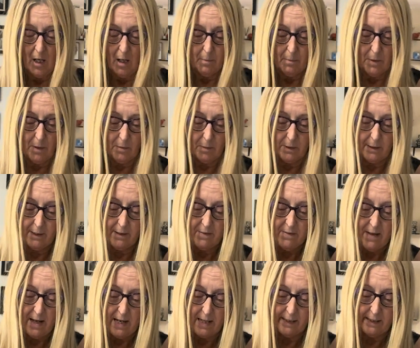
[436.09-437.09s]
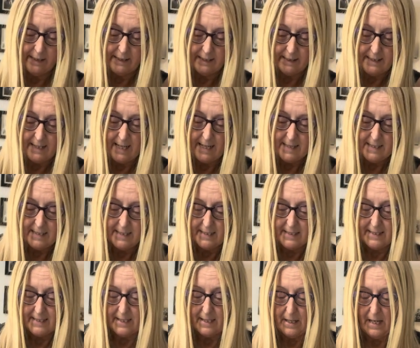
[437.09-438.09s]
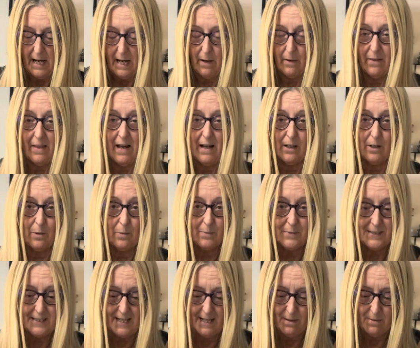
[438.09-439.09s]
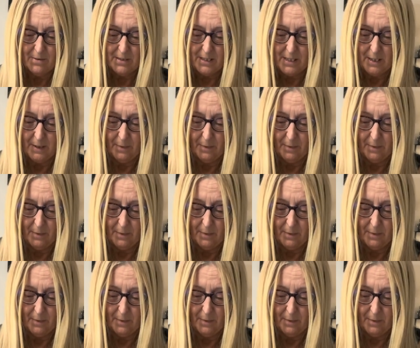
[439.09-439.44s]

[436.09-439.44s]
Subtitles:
But we'll give that a little test and see how that comes out.